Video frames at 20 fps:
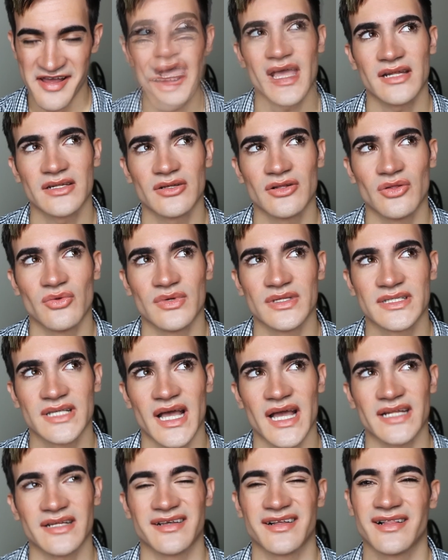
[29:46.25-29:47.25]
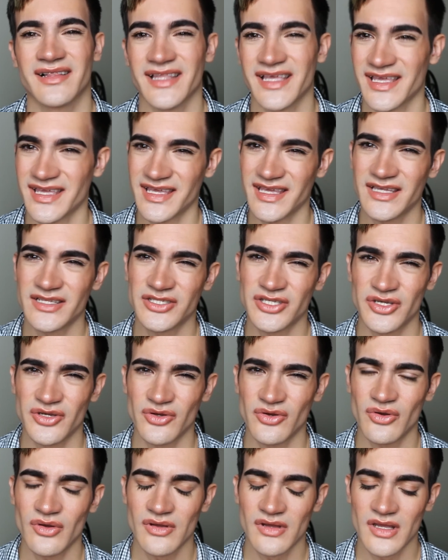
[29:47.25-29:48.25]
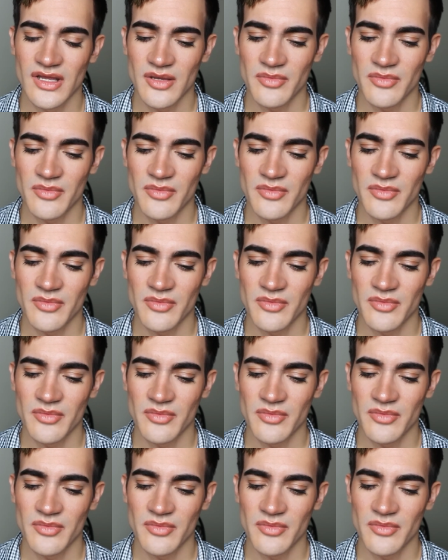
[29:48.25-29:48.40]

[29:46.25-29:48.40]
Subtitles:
Candle was kind of clingy too,